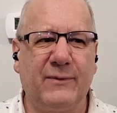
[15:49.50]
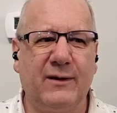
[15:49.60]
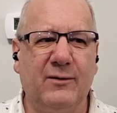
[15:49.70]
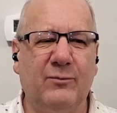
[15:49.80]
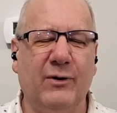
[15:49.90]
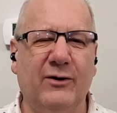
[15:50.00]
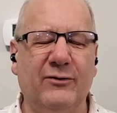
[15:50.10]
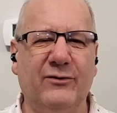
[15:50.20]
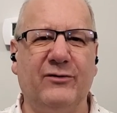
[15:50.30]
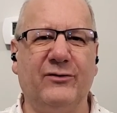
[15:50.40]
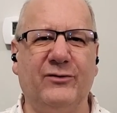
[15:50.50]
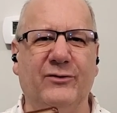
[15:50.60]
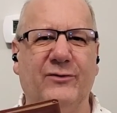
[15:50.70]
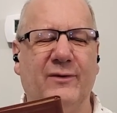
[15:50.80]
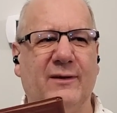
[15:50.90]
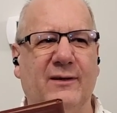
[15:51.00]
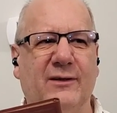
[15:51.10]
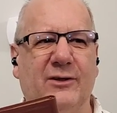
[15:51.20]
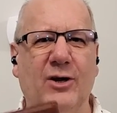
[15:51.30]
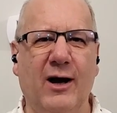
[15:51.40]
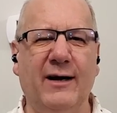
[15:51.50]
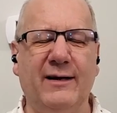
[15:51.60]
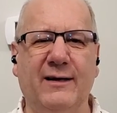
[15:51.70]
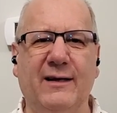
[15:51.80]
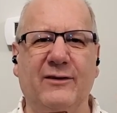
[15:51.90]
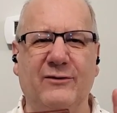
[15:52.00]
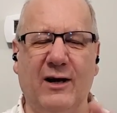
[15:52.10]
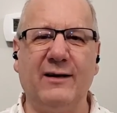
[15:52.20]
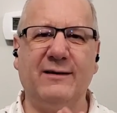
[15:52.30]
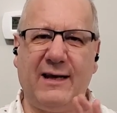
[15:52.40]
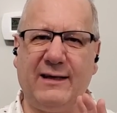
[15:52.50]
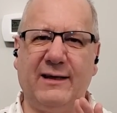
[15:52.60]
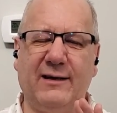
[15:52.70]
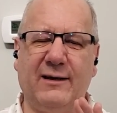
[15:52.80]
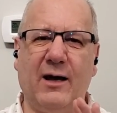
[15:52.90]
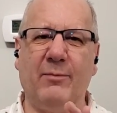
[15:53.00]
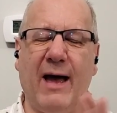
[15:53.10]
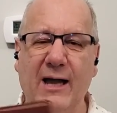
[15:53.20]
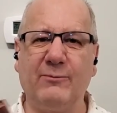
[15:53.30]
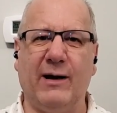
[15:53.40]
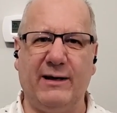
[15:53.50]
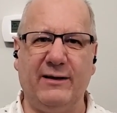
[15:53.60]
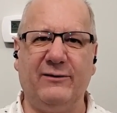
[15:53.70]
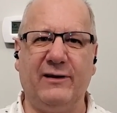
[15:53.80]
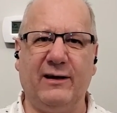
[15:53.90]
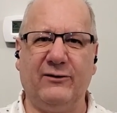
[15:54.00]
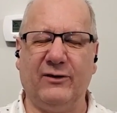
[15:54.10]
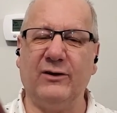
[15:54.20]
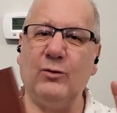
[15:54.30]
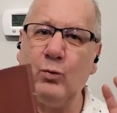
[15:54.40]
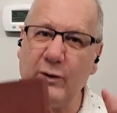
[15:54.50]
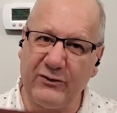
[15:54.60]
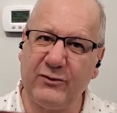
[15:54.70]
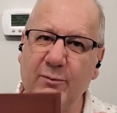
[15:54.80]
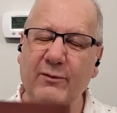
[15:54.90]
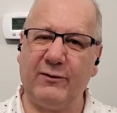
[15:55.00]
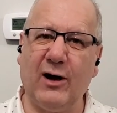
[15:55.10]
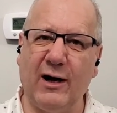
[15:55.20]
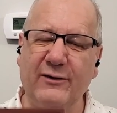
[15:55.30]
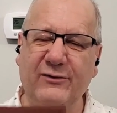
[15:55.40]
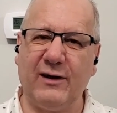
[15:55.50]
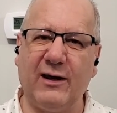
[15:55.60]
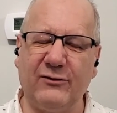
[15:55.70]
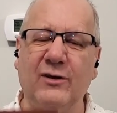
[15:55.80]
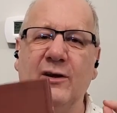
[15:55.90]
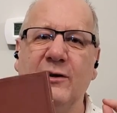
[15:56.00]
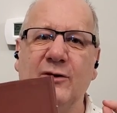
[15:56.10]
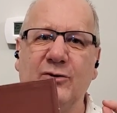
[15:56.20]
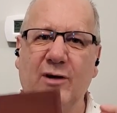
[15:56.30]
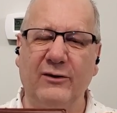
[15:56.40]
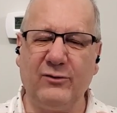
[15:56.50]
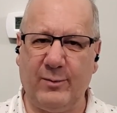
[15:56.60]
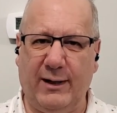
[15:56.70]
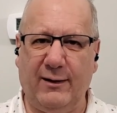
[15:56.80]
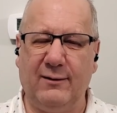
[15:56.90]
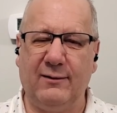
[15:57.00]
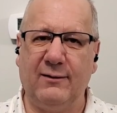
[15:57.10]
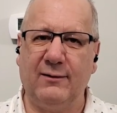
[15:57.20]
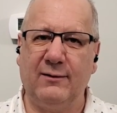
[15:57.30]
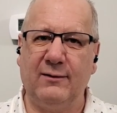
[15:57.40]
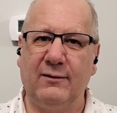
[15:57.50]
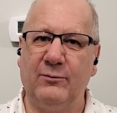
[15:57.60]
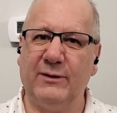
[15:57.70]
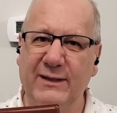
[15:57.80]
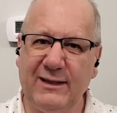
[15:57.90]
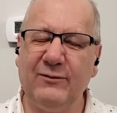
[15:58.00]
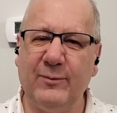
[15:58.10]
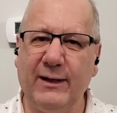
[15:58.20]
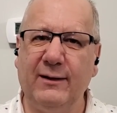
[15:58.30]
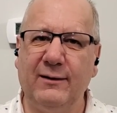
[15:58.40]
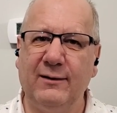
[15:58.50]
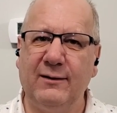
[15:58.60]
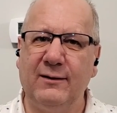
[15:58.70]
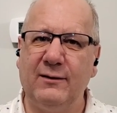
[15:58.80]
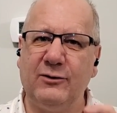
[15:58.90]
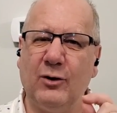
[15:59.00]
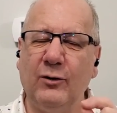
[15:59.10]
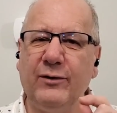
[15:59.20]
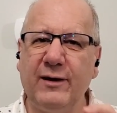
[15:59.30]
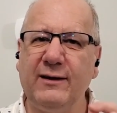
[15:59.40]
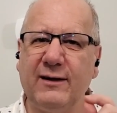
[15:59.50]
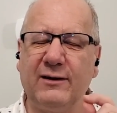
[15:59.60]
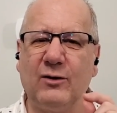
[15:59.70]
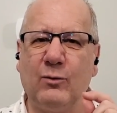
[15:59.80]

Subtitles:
Brothers and sisters, God is not taken aback by these things. And the wisdom of God says, trust me, believe me. Don't think that the